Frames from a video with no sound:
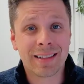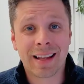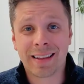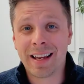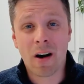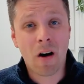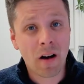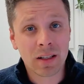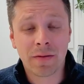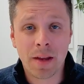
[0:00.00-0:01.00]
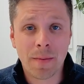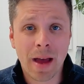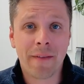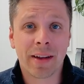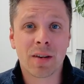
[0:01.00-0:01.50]
that the odds of him
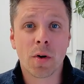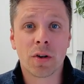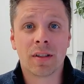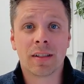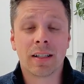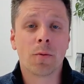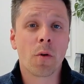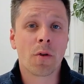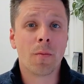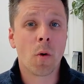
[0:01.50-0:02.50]
having an emergency worth